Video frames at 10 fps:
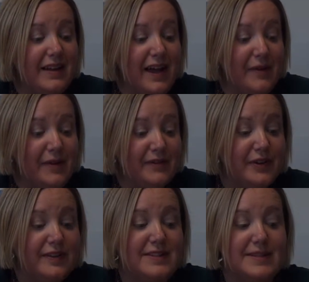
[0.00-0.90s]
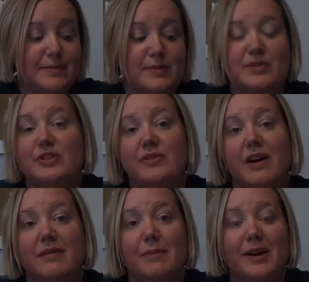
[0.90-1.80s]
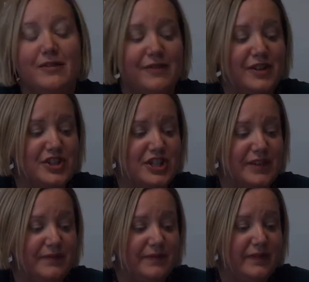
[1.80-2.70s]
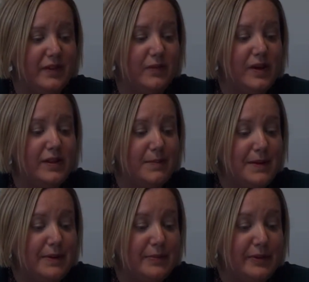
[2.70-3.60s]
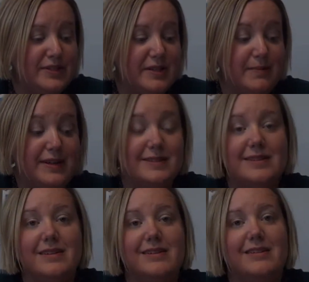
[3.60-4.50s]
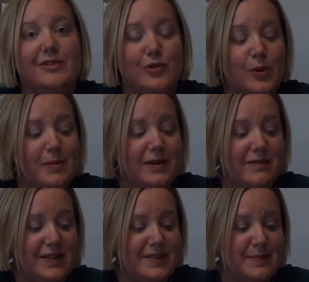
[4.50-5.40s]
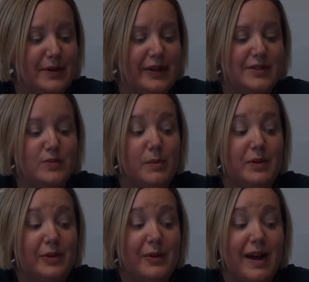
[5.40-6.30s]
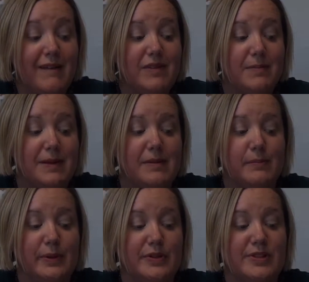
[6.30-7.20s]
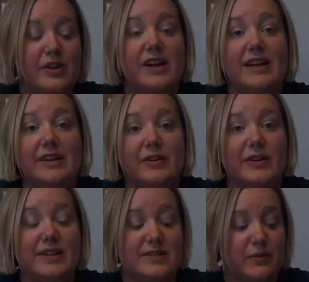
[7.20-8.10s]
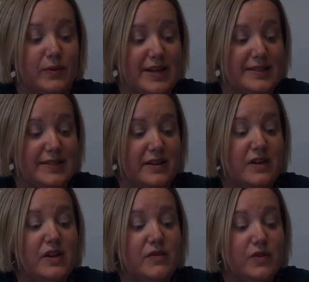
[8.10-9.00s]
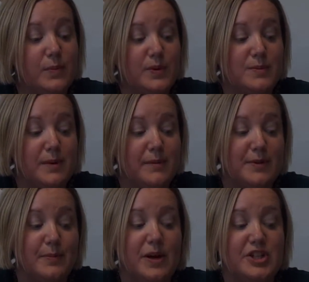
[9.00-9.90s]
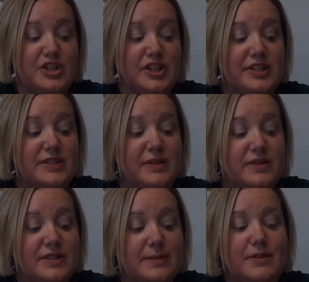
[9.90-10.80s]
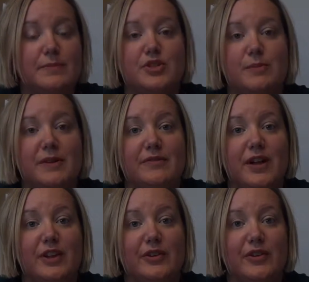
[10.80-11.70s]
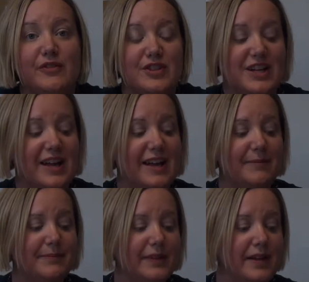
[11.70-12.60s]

However, these symptoms do not impair function. While the baby blues can be considered a normative experience, women who have the baby blues are at increased risk for postpartum depression, and so their symptoms should be followed over time.